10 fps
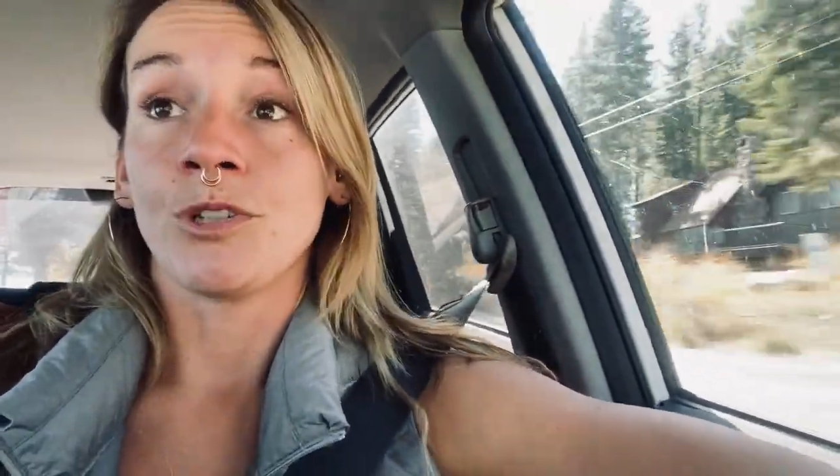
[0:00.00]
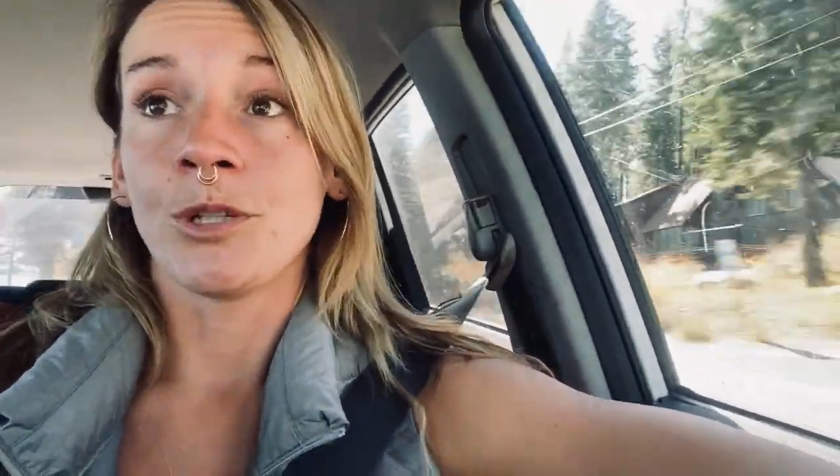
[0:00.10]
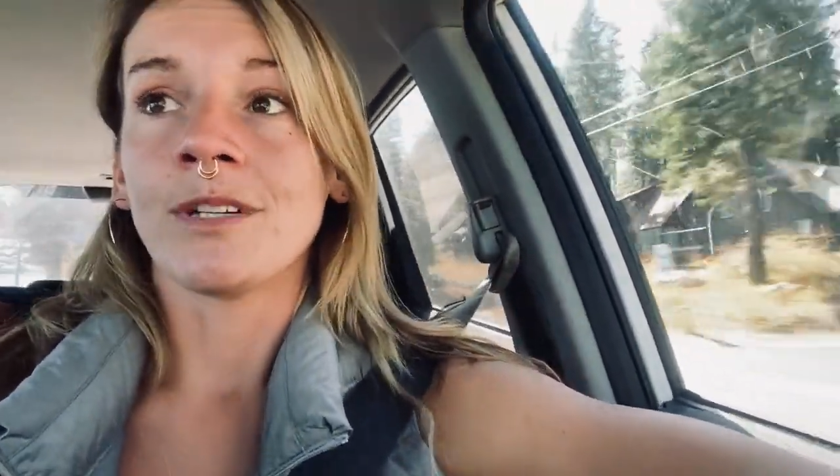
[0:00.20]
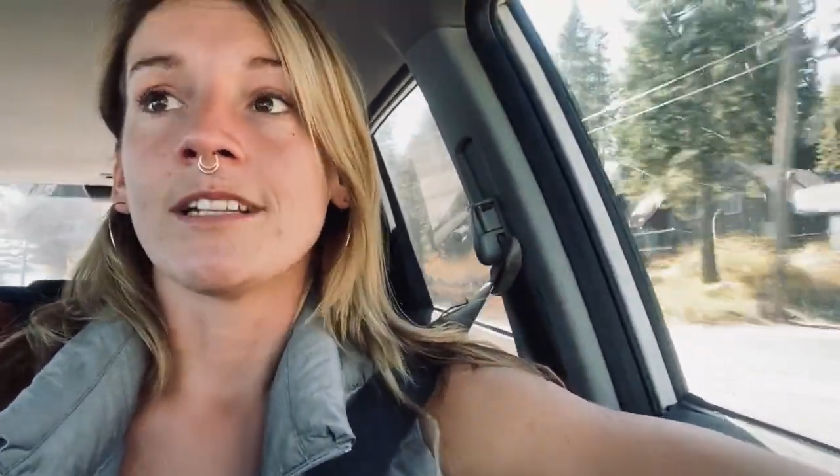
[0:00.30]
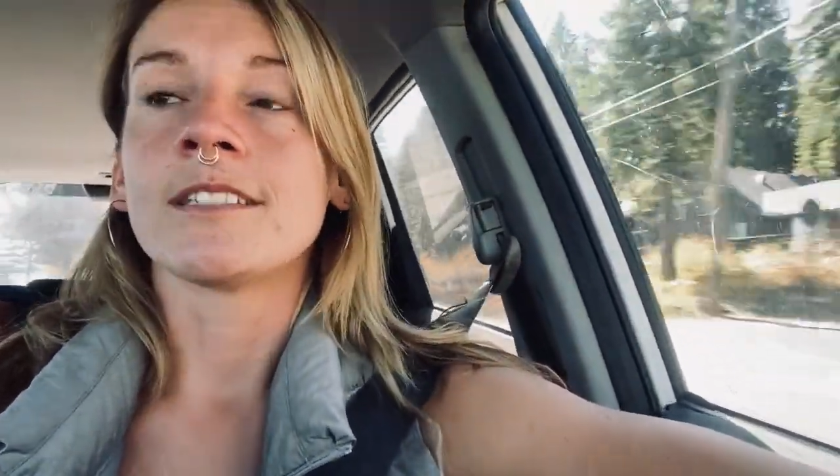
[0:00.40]

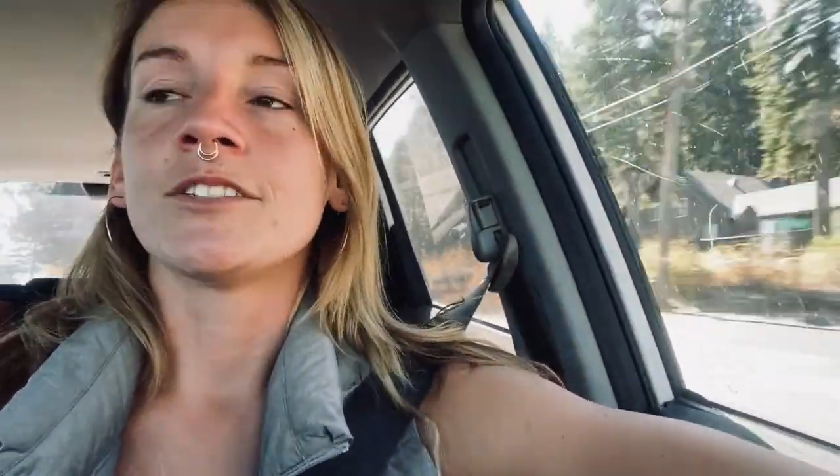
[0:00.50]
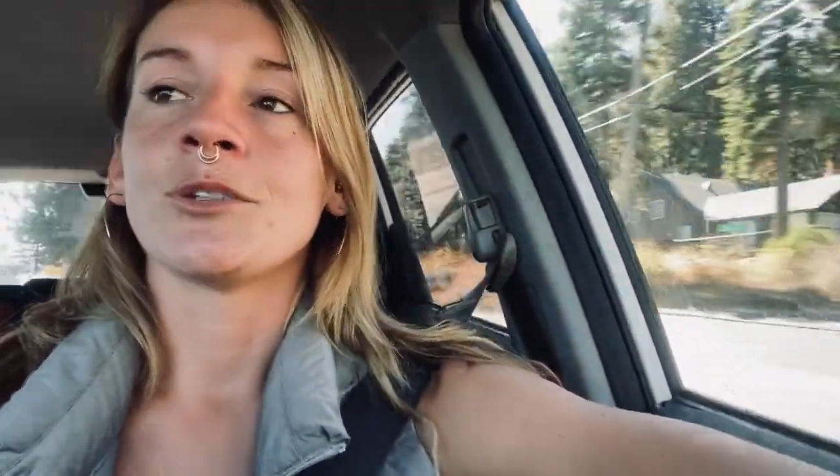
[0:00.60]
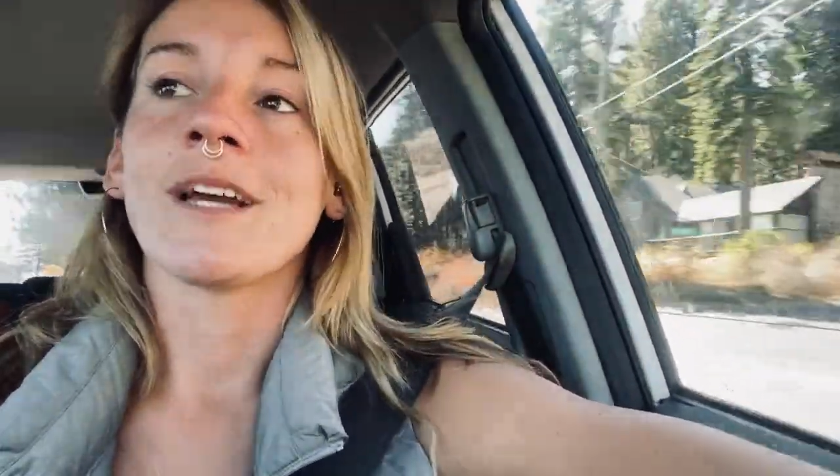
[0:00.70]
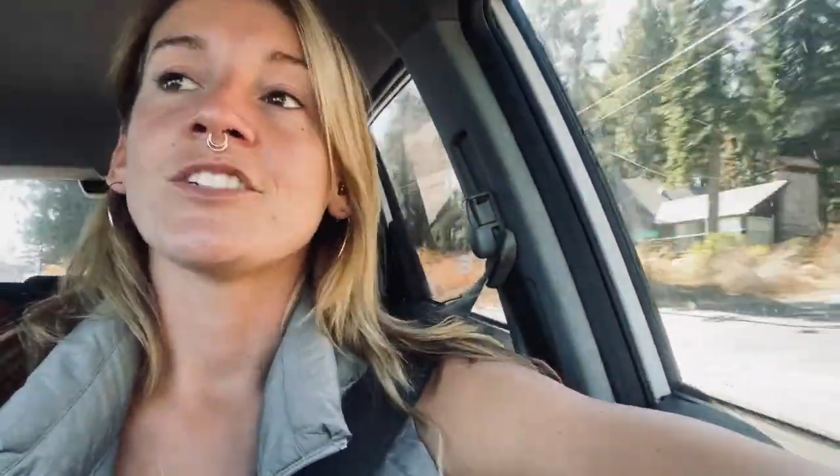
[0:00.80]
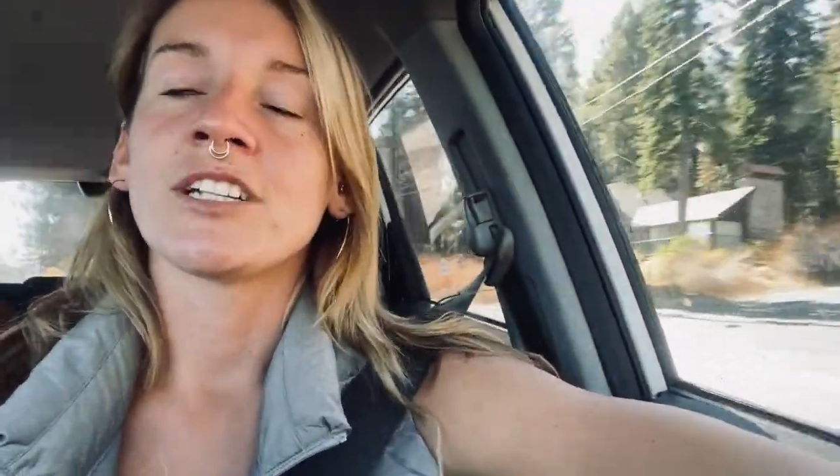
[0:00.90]
you in the
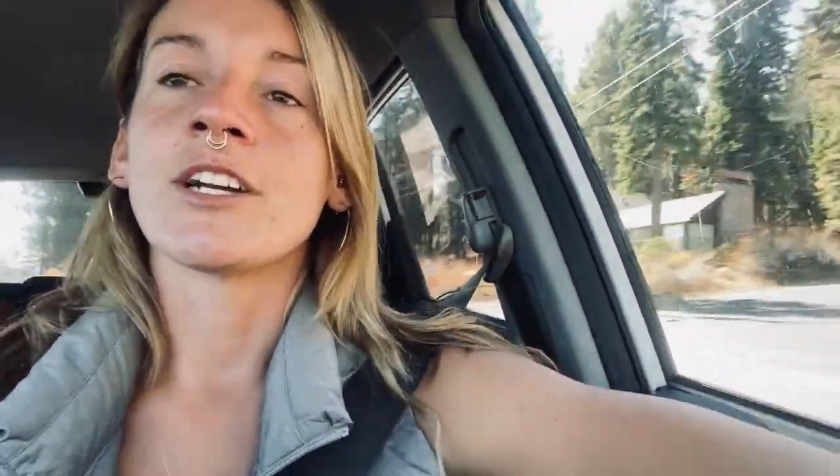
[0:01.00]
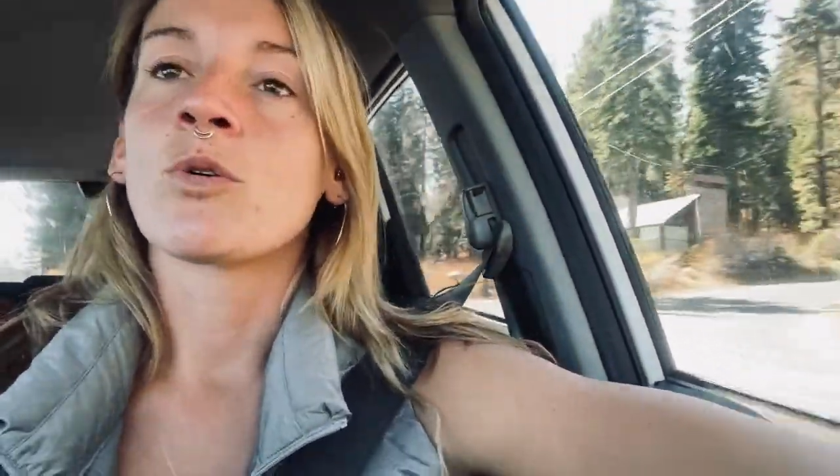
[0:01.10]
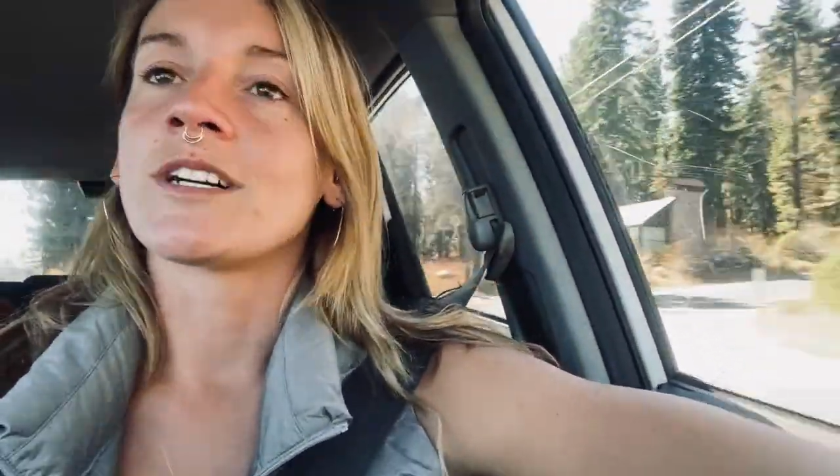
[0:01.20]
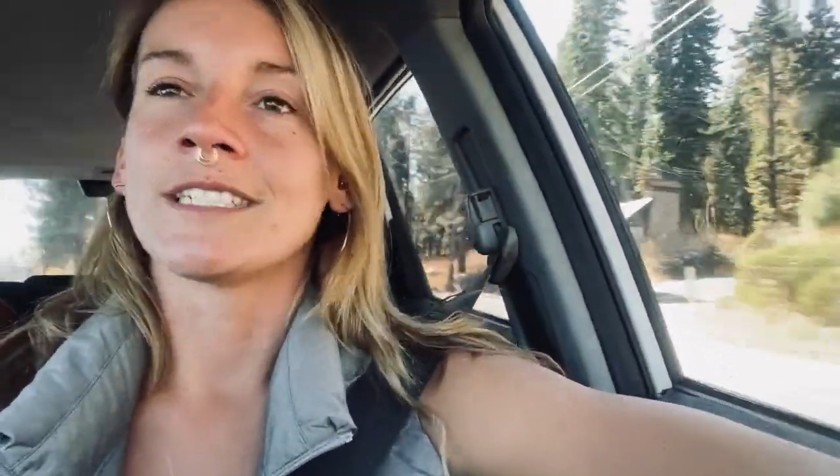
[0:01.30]
situation in order